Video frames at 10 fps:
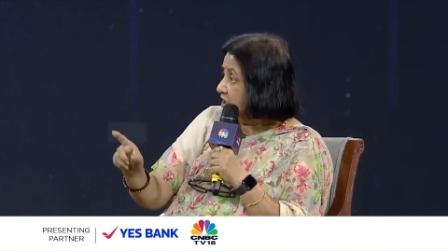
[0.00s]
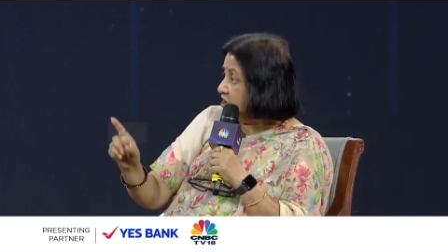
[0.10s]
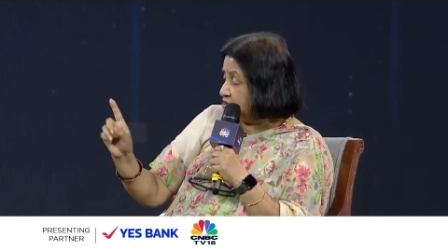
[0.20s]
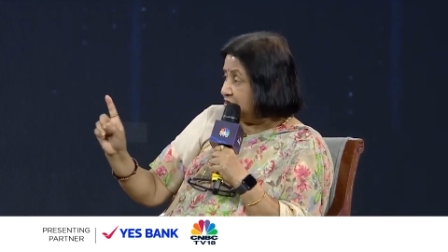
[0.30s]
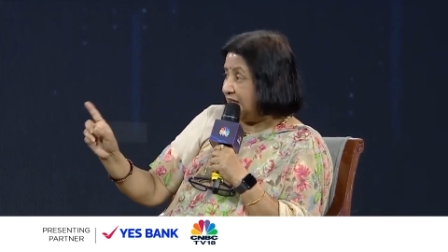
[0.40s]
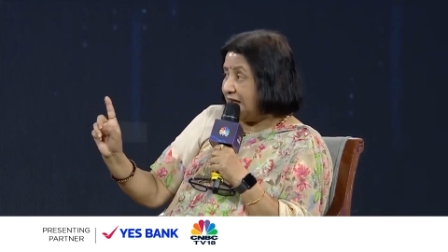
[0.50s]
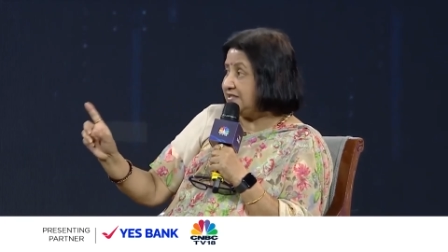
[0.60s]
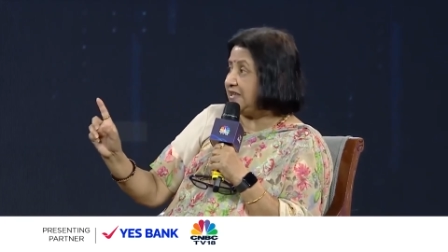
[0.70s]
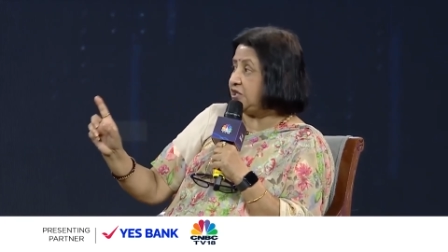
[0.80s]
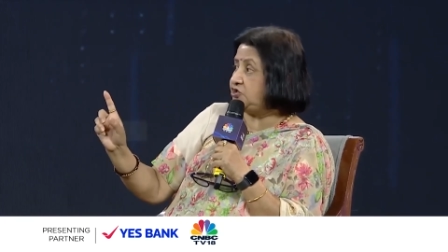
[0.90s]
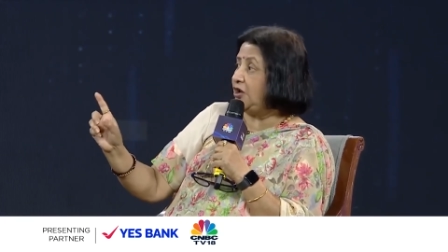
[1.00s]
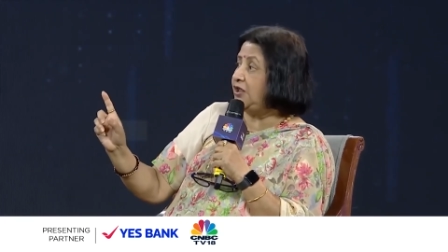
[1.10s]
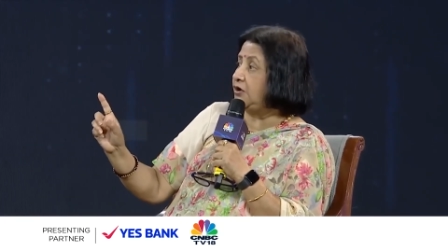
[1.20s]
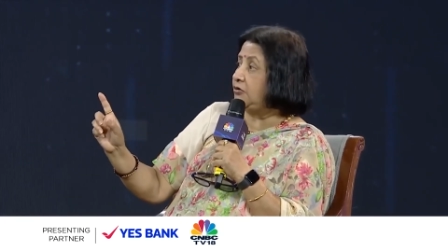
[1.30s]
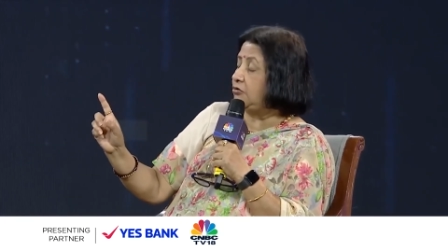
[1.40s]
So that's actually
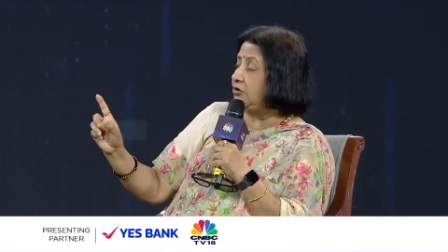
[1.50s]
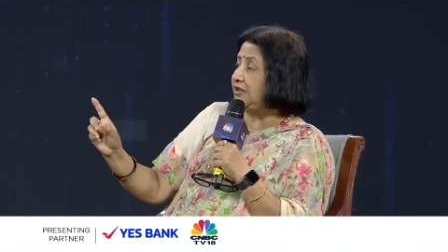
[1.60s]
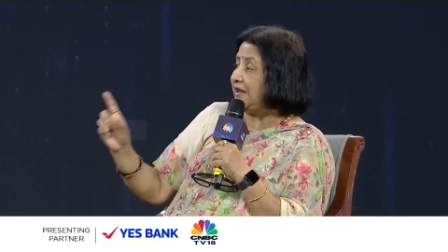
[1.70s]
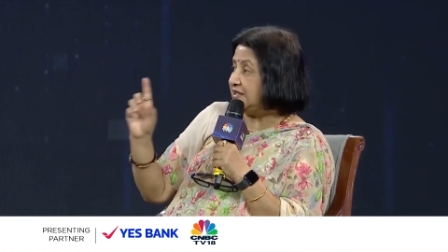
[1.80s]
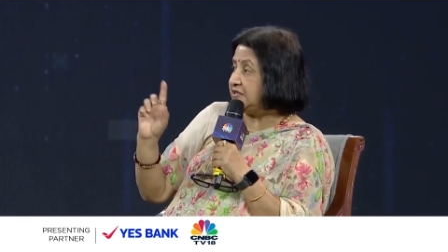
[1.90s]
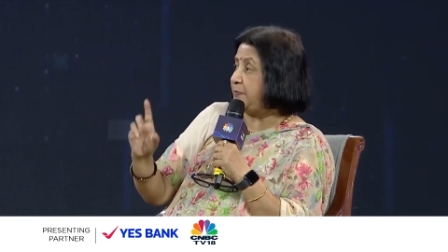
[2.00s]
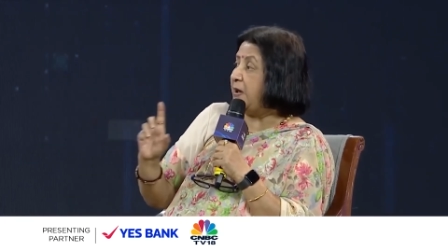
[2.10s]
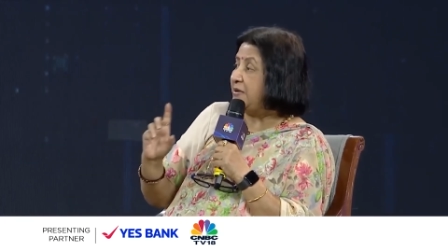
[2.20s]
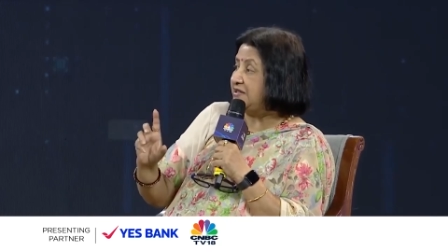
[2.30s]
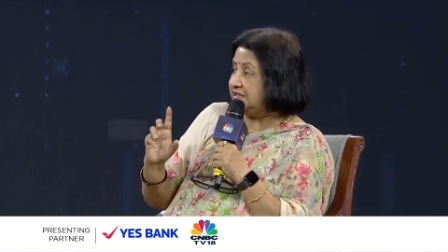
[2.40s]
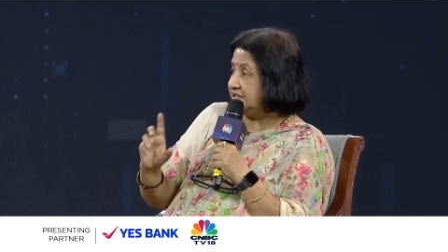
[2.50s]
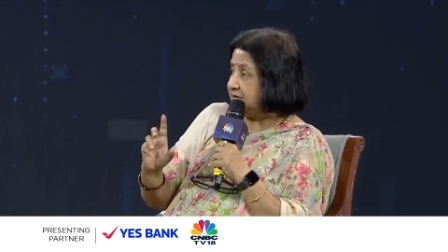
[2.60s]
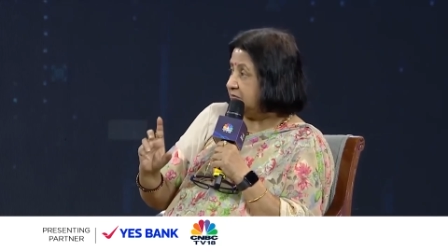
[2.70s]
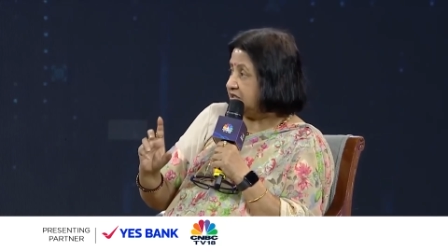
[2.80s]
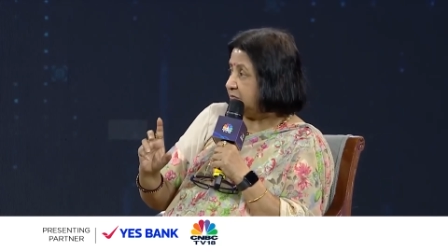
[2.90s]
the role that this payment
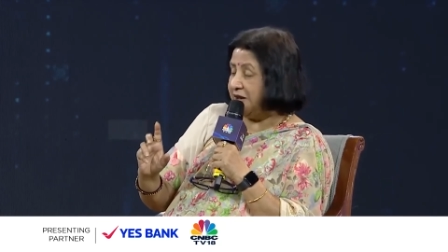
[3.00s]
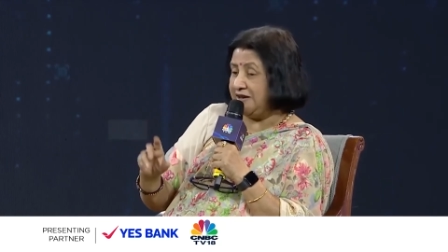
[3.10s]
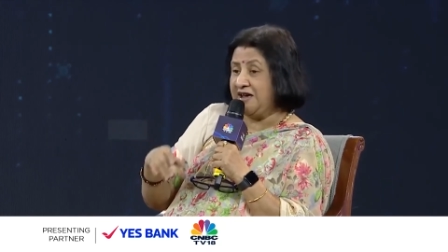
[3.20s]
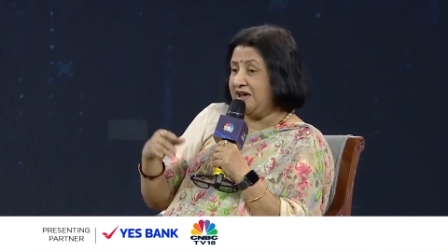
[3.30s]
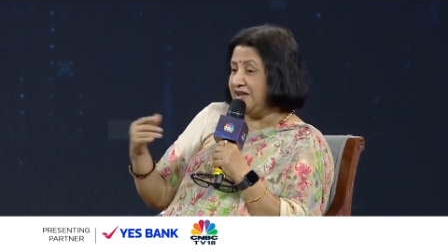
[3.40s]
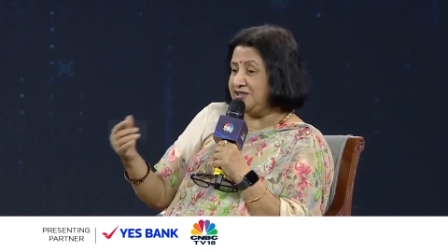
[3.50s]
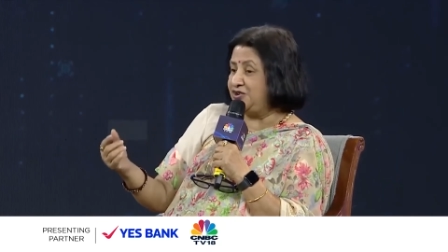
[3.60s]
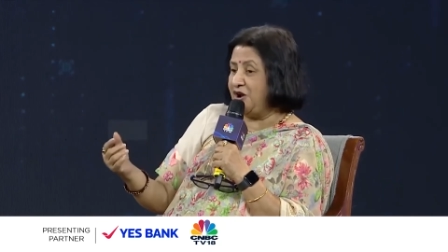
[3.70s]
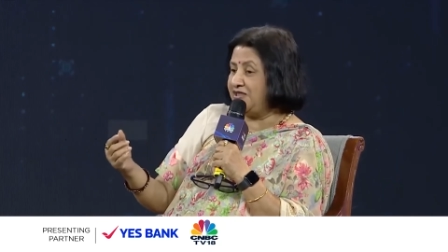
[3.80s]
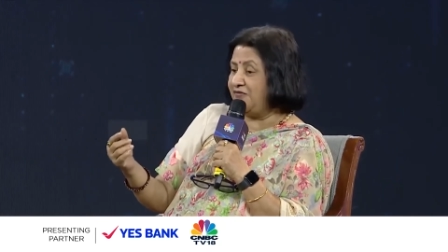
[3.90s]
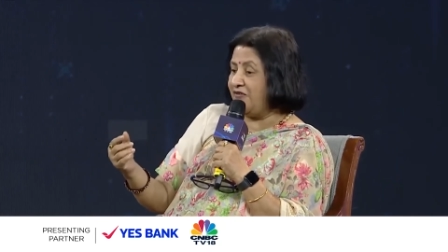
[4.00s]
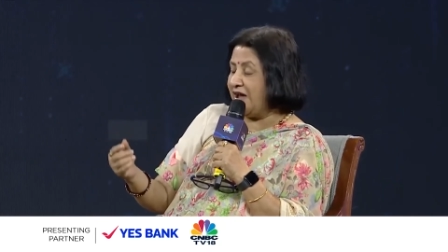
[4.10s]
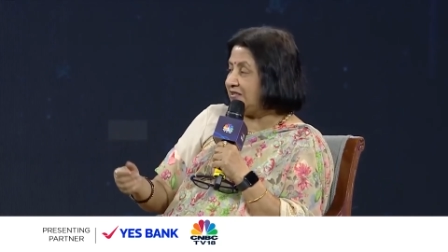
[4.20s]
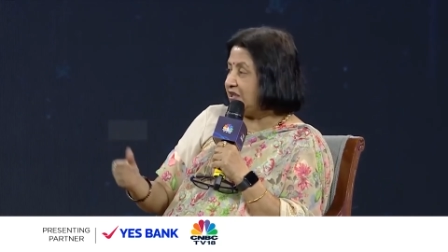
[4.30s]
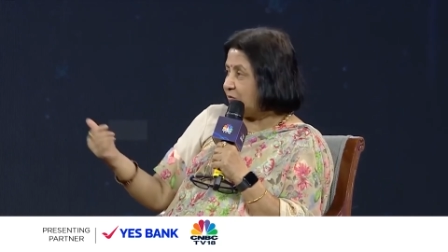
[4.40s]
system has made. It's not the
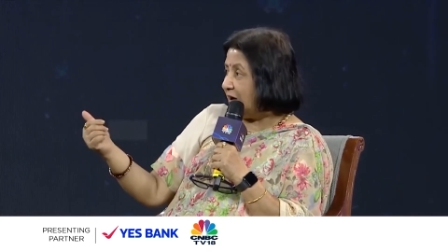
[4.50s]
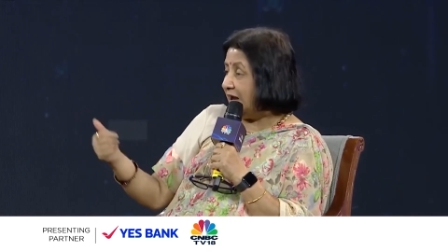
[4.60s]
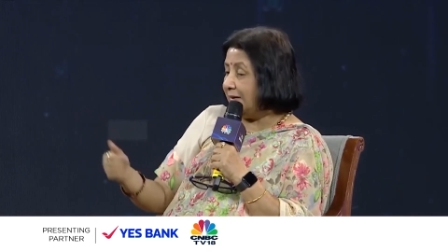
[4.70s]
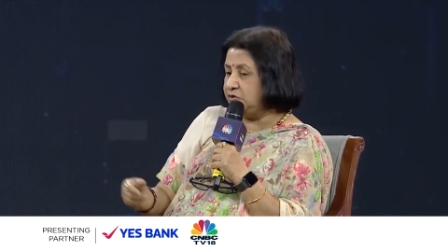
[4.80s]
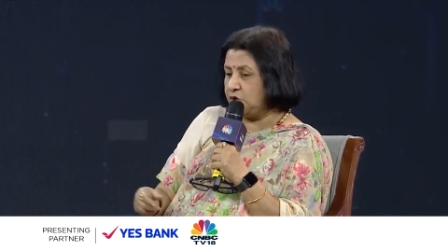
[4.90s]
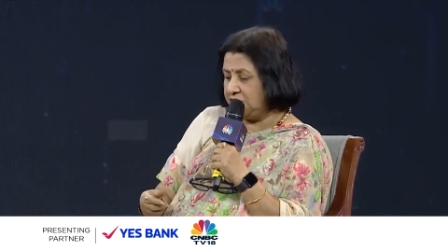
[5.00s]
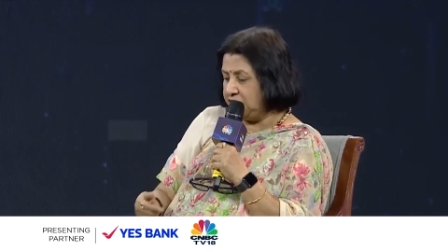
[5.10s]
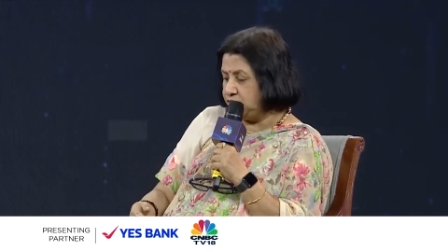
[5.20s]
fact that while I'm talking